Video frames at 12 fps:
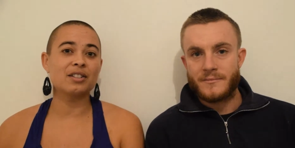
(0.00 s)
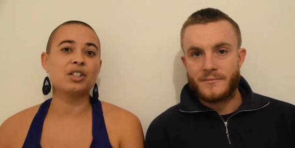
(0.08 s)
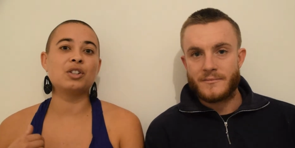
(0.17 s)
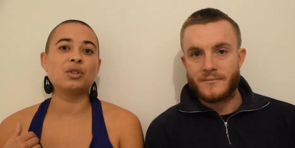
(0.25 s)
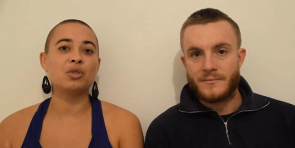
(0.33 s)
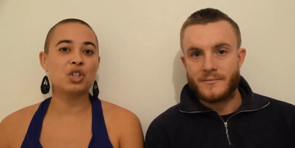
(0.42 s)

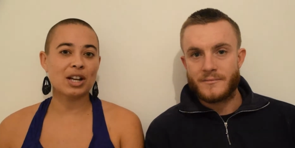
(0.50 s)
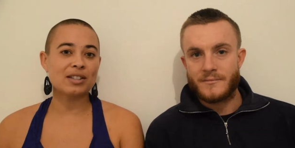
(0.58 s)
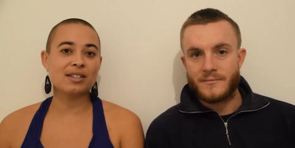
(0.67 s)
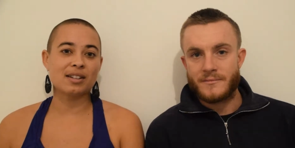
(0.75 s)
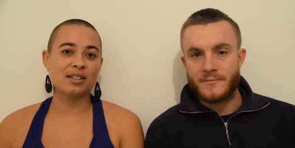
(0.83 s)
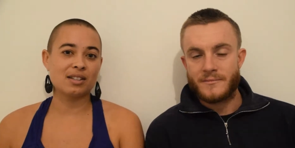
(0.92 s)
Speaker 1: to do
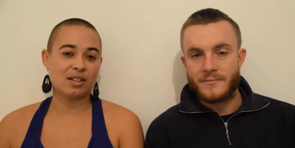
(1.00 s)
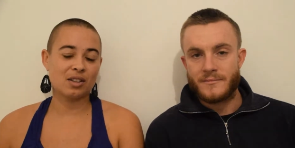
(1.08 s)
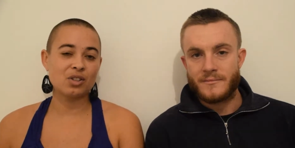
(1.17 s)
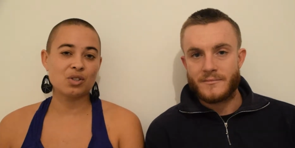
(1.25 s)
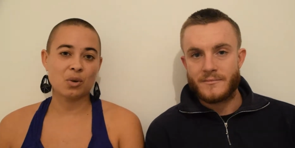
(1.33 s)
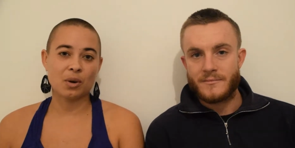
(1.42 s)
justice to
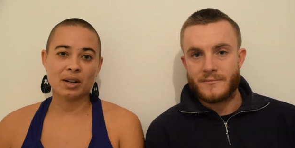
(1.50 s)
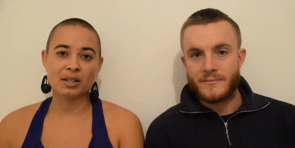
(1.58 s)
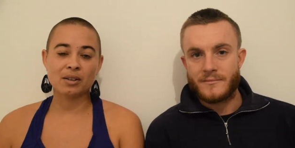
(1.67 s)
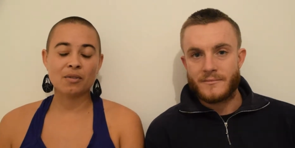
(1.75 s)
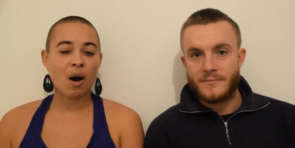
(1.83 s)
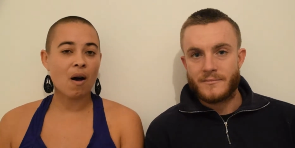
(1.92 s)
the
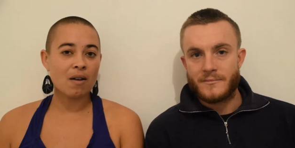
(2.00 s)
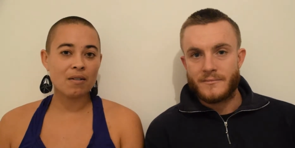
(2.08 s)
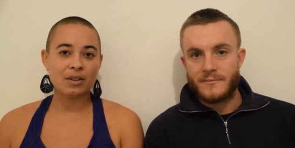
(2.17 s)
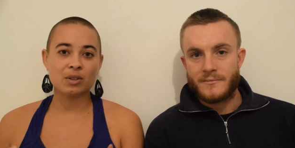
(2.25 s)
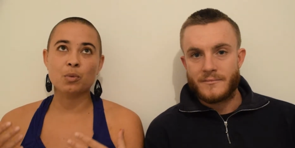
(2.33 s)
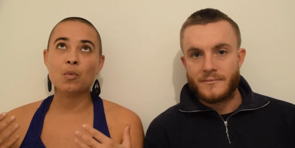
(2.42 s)
stories of all
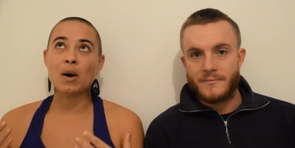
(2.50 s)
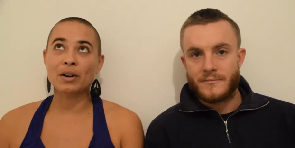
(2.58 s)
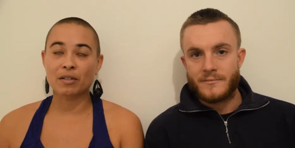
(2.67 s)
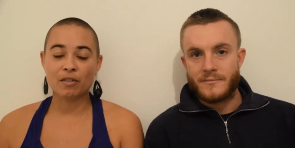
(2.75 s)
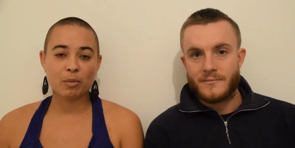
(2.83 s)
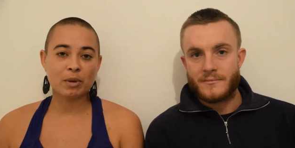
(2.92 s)
of these
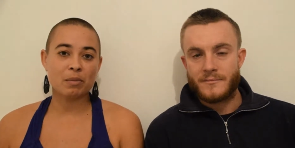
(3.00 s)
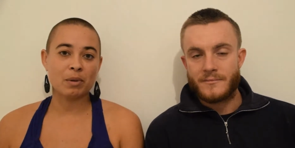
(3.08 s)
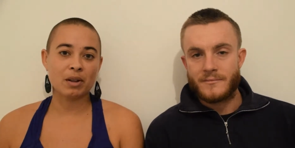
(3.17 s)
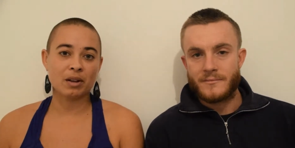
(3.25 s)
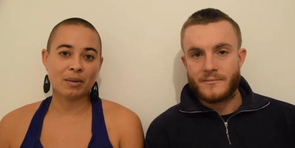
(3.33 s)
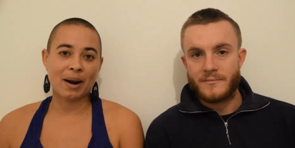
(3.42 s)
wonderful
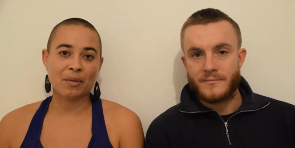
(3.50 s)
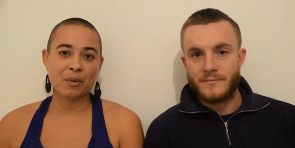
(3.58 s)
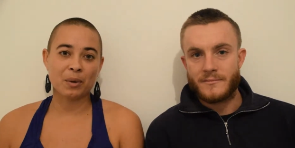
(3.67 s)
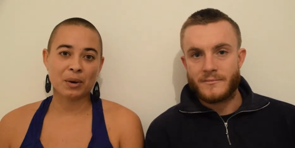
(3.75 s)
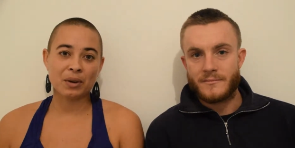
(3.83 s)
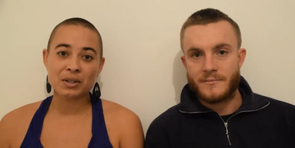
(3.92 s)
people around
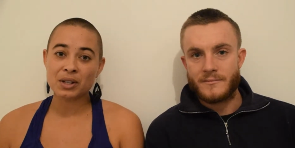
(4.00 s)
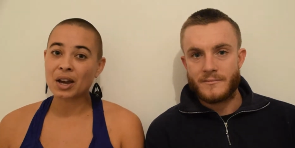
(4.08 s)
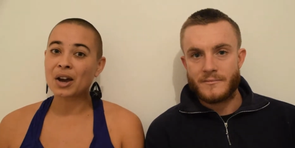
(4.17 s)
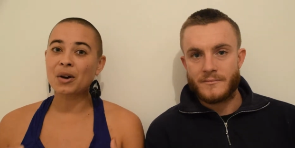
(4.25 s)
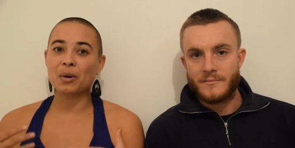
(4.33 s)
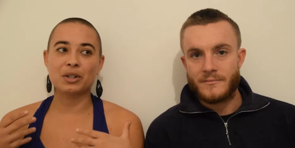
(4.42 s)
the world
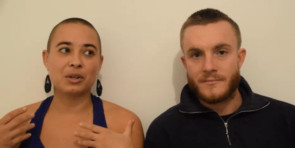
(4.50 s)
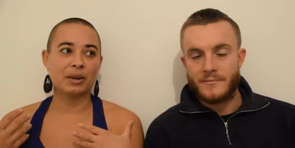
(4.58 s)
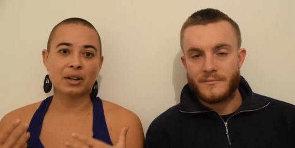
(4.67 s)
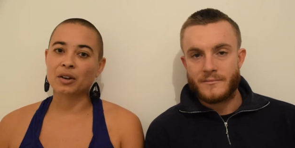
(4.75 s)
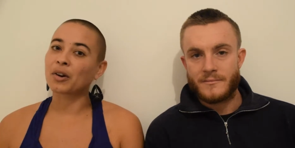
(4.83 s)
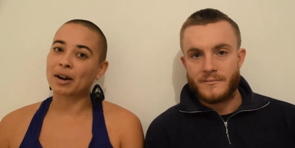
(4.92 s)
who are
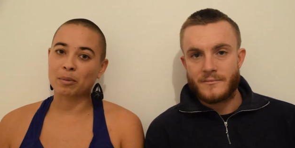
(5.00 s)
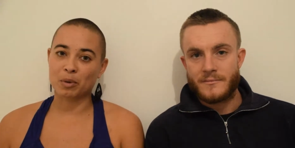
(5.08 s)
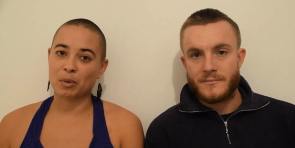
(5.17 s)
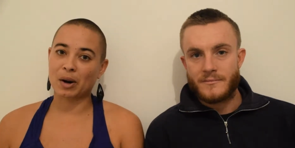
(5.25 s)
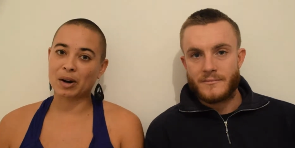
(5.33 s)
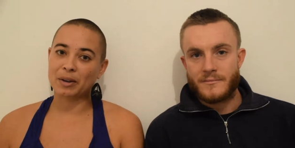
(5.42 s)
doing incredible
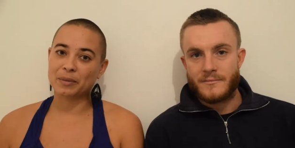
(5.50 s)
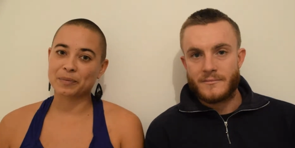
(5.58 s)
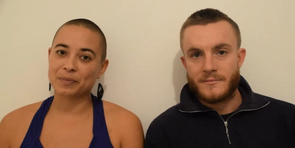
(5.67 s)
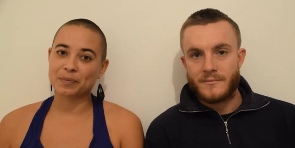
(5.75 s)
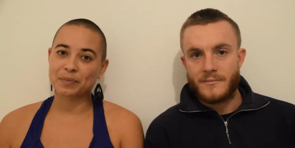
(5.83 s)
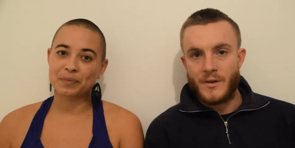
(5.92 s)
work.
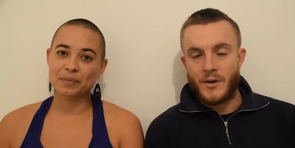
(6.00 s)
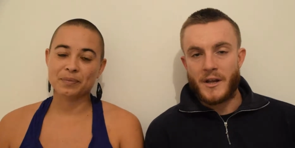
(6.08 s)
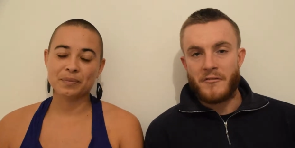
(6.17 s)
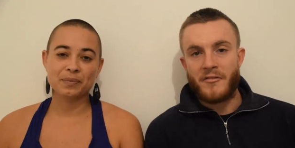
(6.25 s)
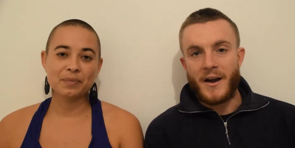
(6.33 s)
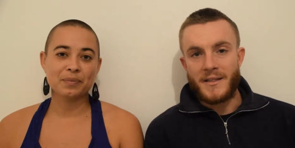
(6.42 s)
Speaker 2: You're
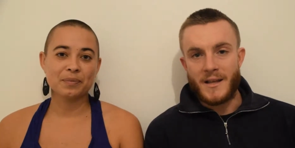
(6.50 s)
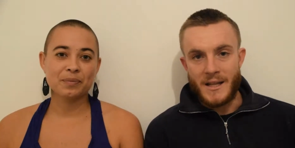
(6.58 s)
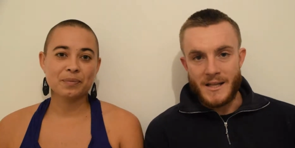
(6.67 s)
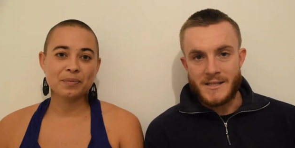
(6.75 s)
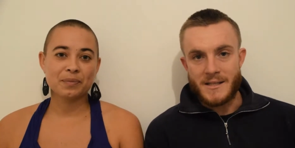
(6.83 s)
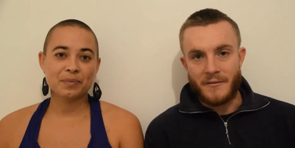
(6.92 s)
going to find a
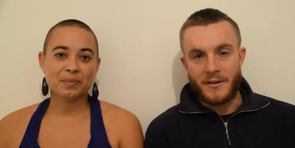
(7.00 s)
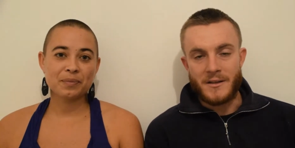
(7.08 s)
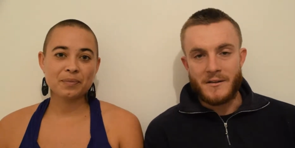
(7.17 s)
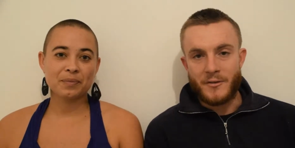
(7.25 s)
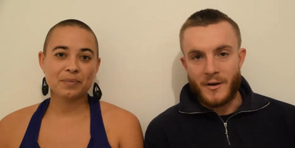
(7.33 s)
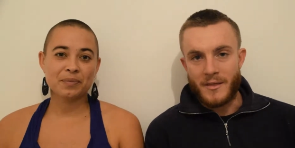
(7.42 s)
list of the
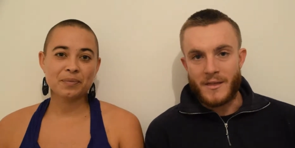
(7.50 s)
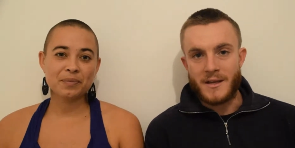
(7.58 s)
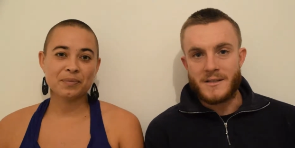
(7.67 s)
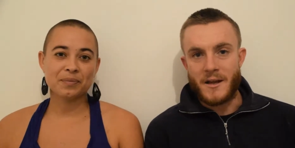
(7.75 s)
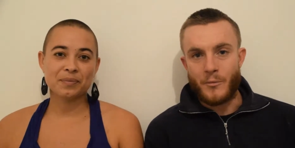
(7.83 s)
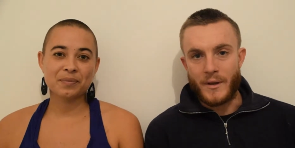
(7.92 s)
different
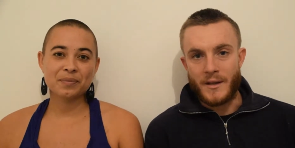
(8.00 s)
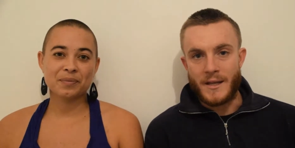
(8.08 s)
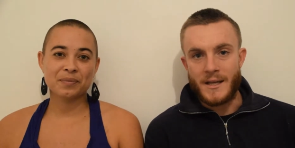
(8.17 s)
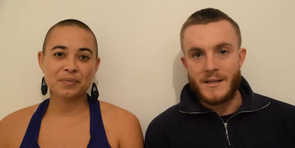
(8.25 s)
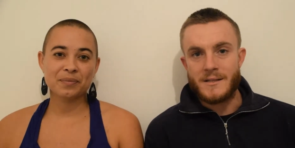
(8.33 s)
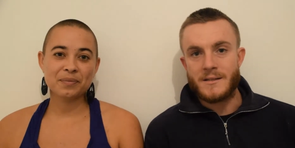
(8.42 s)
things that we
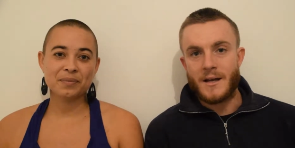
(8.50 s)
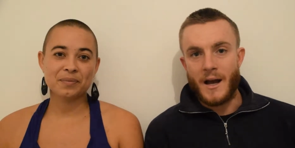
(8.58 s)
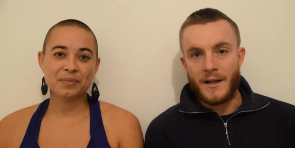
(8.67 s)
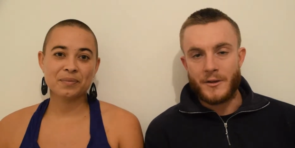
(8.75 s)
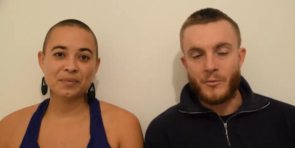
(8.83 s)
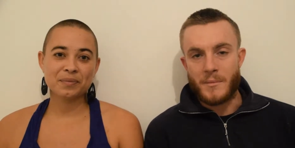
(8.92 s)
need
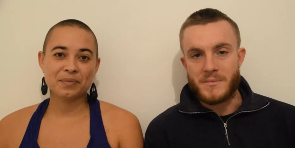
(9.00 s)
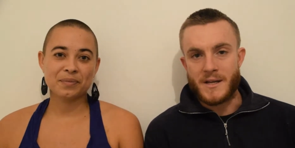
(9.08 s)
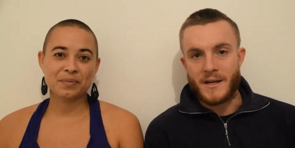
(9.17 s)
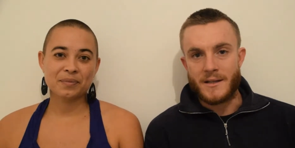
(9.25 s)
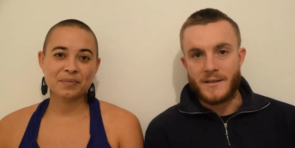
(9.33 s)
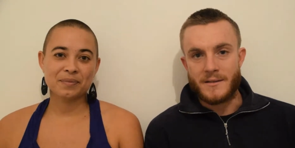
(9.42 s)
on the
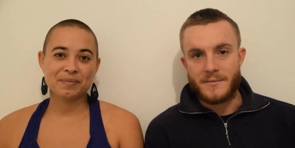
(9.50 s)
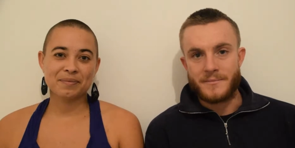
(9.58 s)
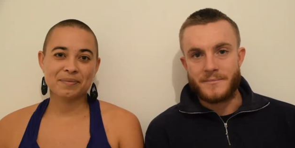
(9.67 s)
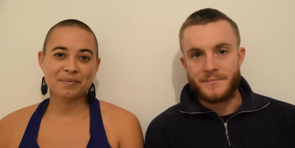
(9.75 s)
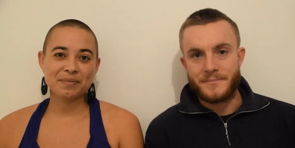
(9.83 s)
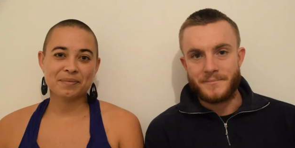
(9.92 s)
website
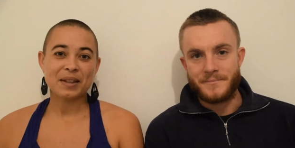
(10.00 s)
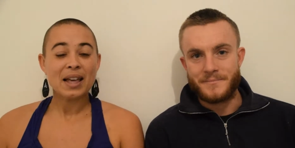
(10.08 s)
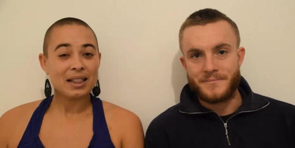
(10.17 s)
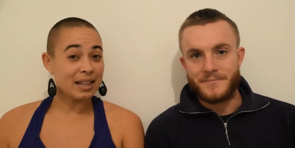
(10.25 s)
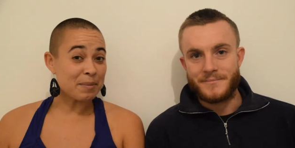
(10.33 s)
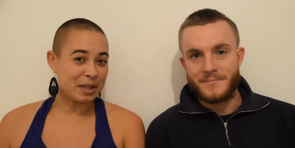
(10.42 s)

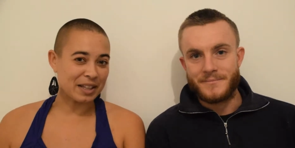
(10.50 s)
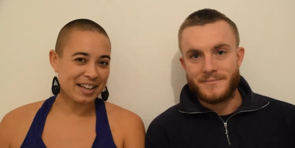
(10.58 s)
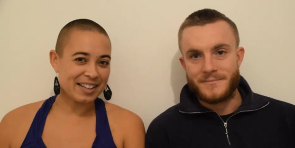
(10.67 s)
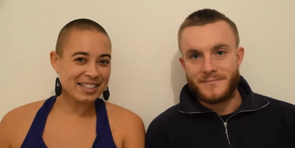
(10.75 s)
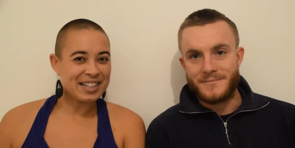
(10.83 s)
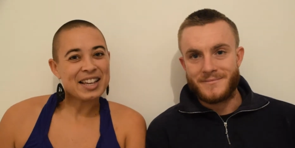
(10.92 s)

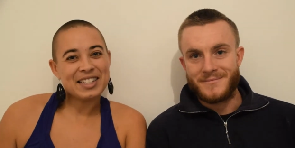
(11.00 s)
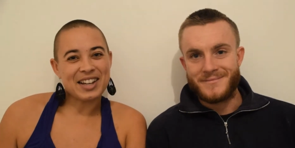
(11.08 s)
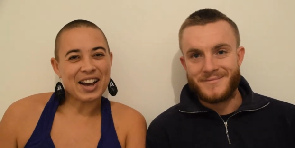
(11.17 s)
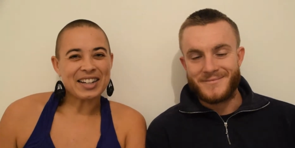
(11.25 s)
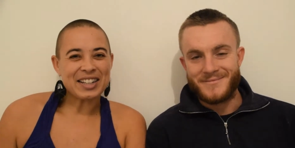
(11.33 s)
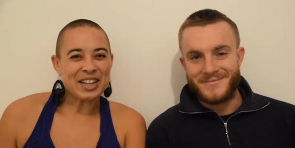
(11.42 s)

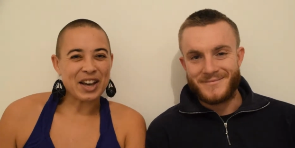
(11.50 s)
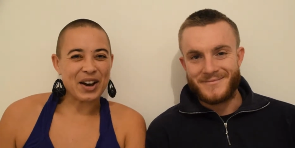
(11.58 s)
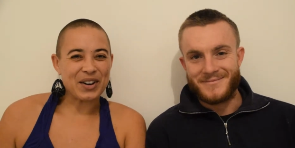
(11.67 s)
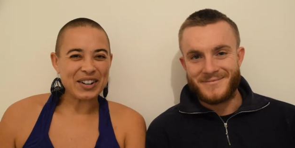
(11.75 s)
Speaker 1: limitless.eco.